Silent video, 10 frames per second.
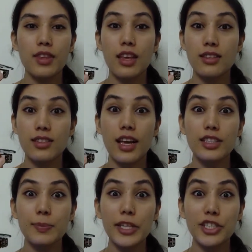it
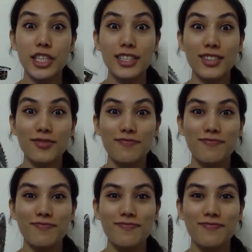says pitching,
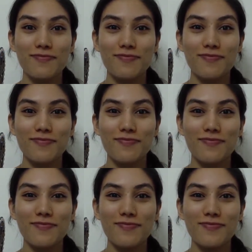
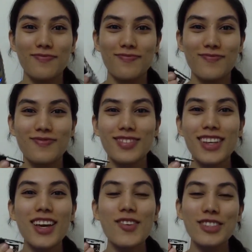
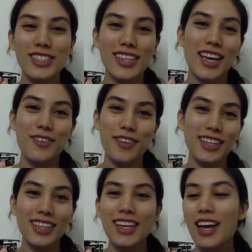which is kind of
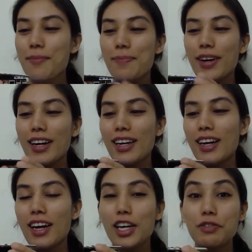funny. But
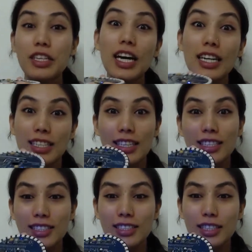
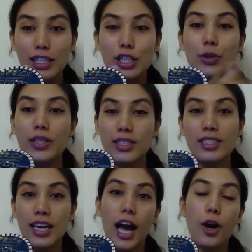regardless, you can
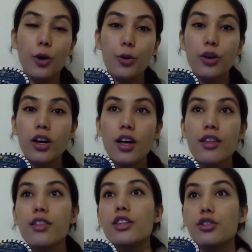see how
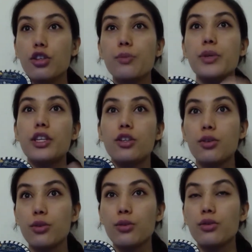this could be
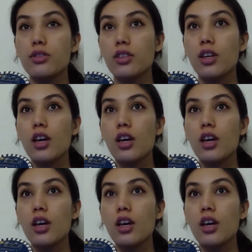used